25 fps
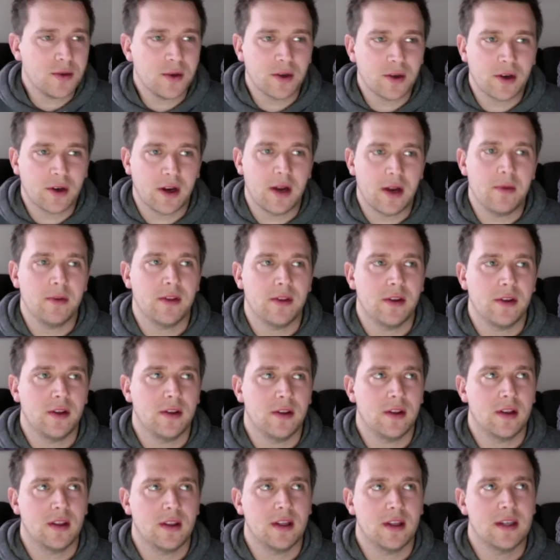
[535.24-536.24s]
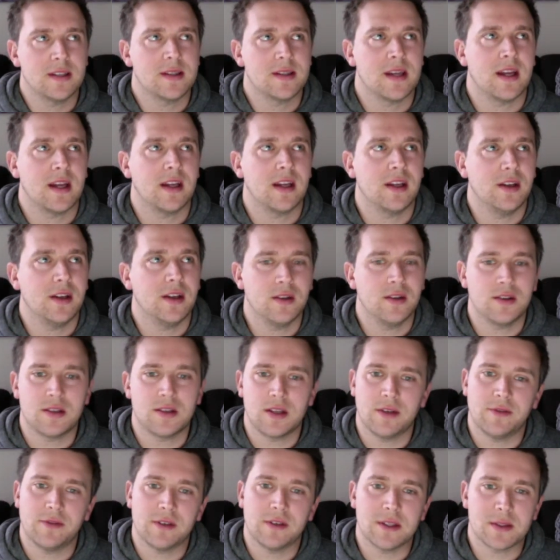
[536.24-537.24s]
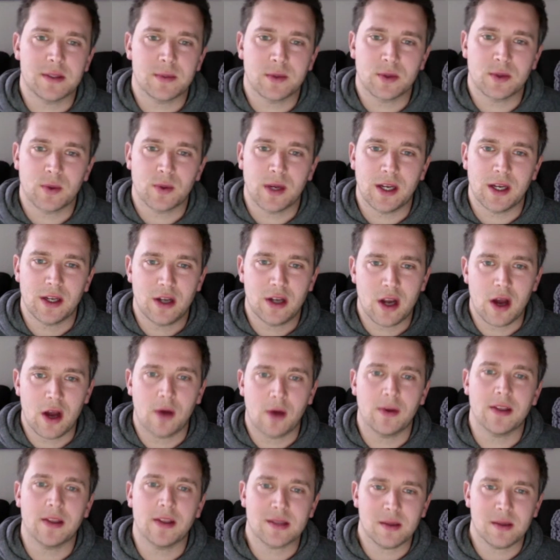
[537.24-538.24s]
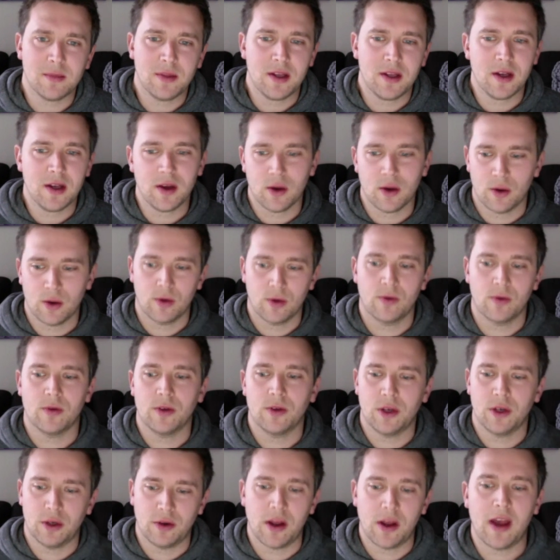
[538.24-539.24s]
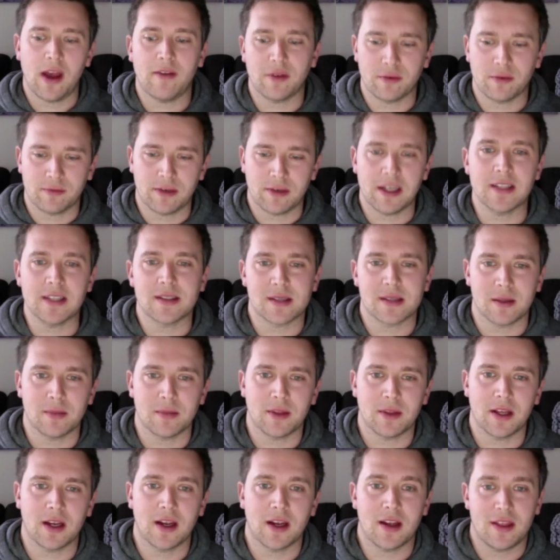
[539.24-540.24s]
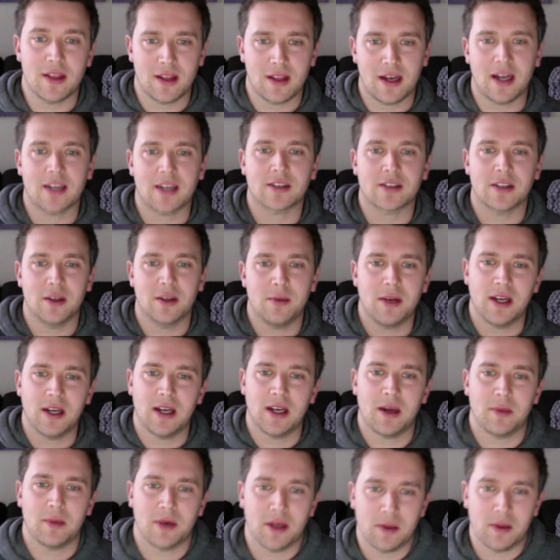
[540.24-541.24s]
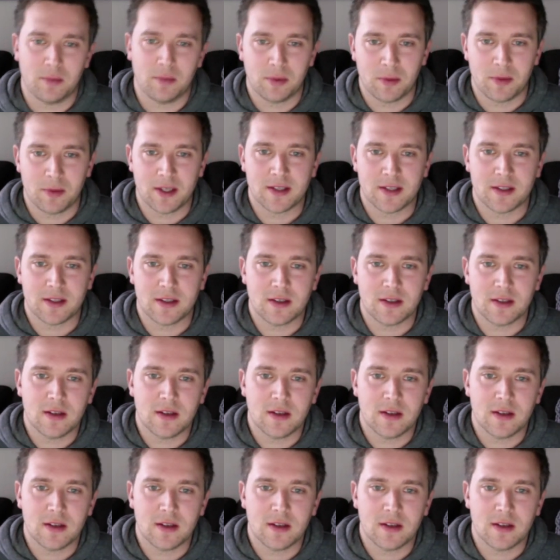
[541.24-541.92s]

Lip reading: agree with you that there's that huge difference between knowing something or, having read something and then actually being able to implement it.